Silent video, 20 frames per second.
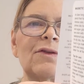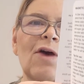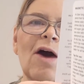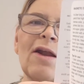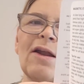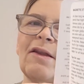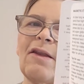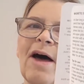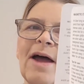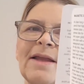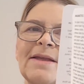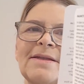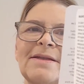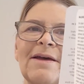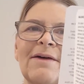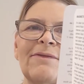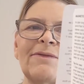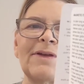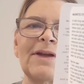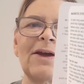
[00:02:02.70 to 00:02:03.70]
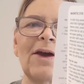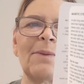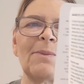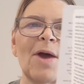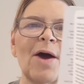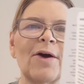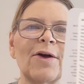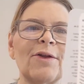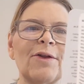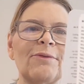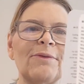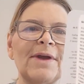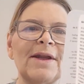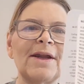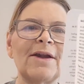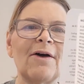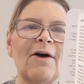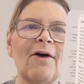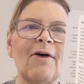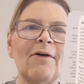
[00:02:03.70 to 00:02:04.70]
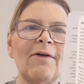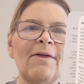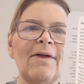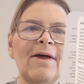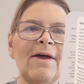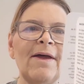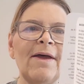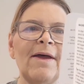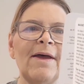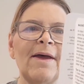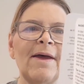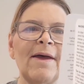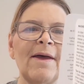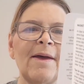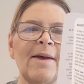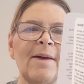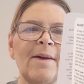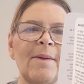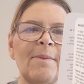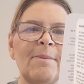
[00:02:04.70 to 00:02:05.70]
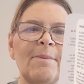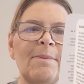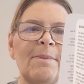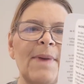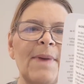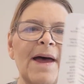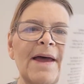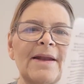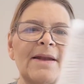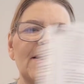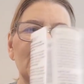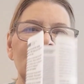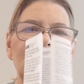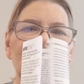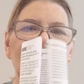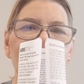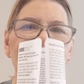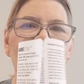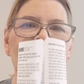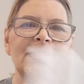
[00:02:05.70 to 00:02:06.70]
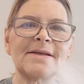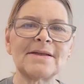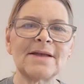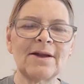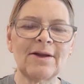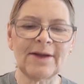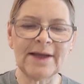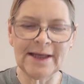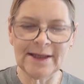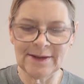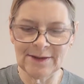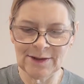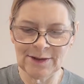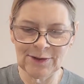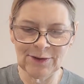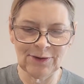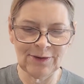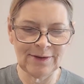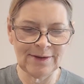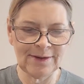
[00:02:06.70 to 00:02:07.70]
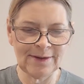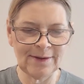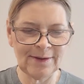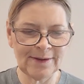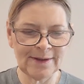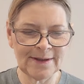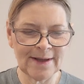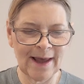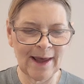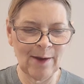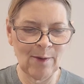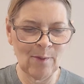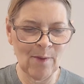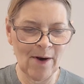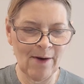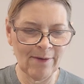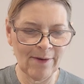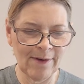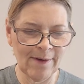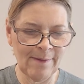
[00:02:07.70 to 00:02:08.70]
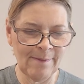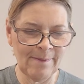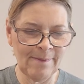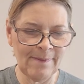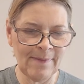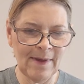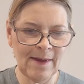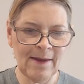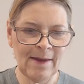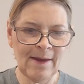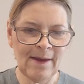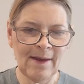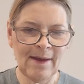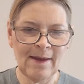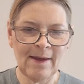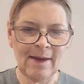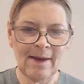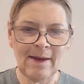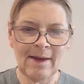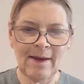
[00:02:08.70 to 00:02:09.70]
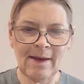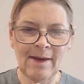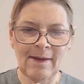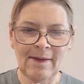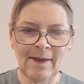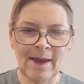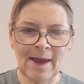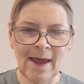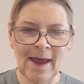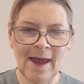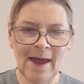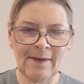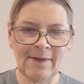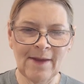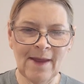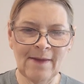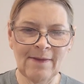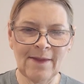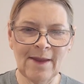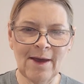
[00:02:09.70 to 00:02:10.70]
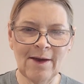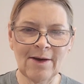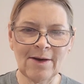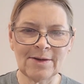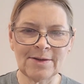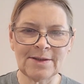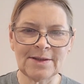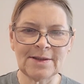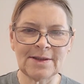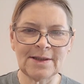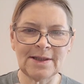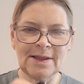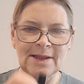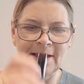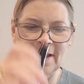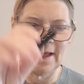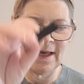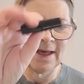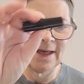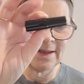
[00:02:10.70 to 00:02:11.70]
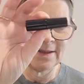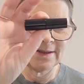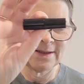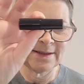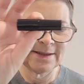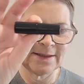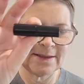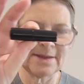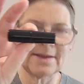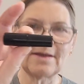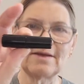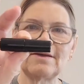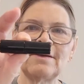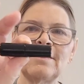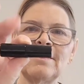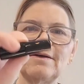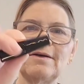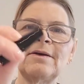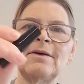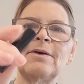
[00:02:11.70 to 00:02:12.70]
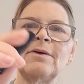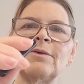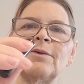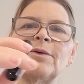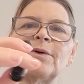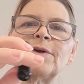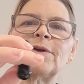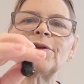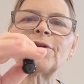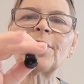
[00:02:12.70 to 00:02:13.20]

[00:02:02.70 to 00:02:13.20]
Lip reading: got a lot of stuff in here. I'm not going to read it all, but nice little insert saying welcome. And then there's this, which